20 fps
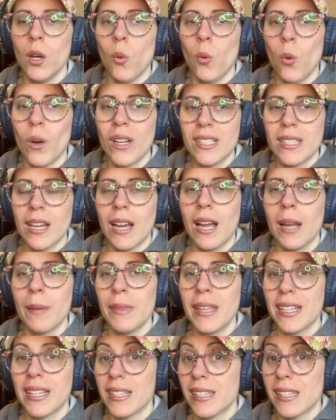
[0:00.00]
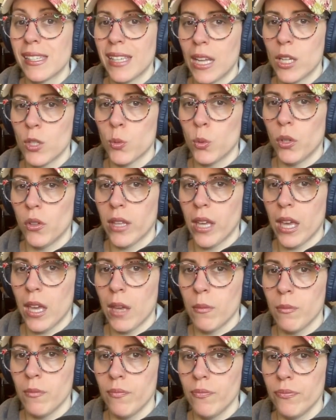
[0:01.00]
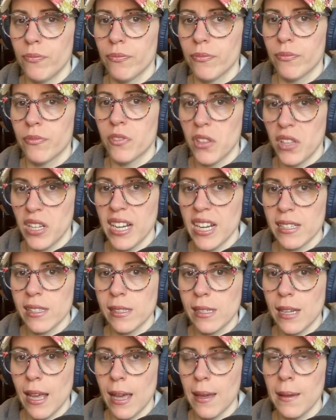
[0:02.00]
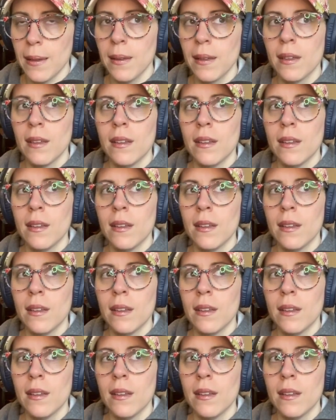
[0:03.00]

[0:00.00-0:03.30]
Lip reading: what time they could schedule the game for the next day.